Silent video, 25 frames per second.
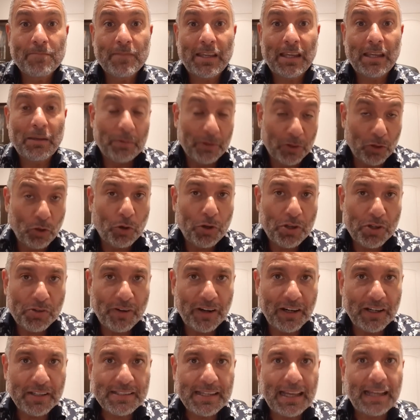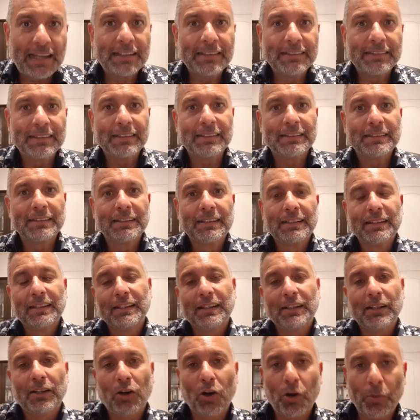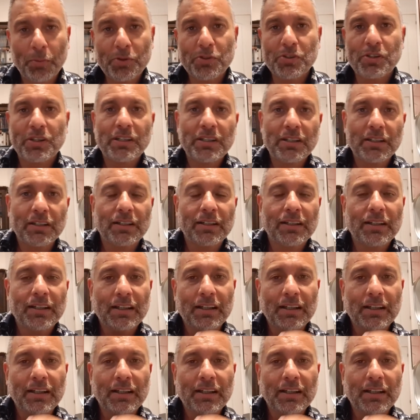even though he's very talented, obviously,